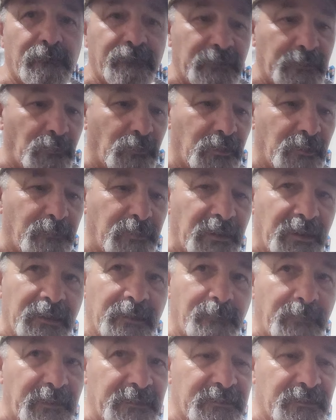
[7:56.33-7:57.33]
if they want to buy
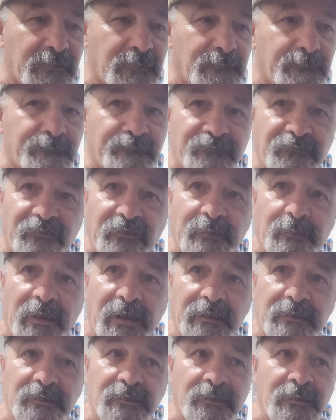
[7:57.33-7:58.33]
them, I tell them
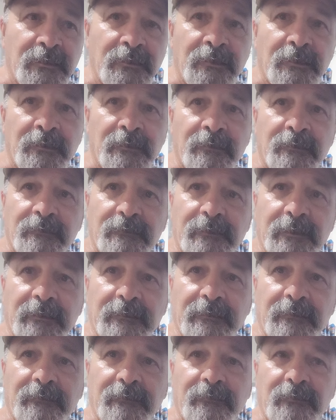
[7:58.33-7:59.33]
$3.
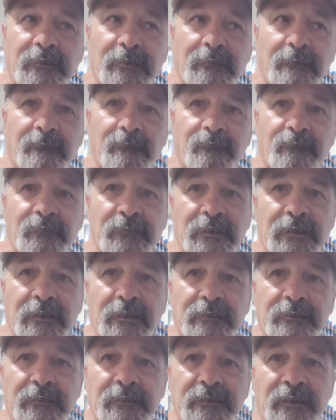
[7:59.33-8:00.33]
Then you got the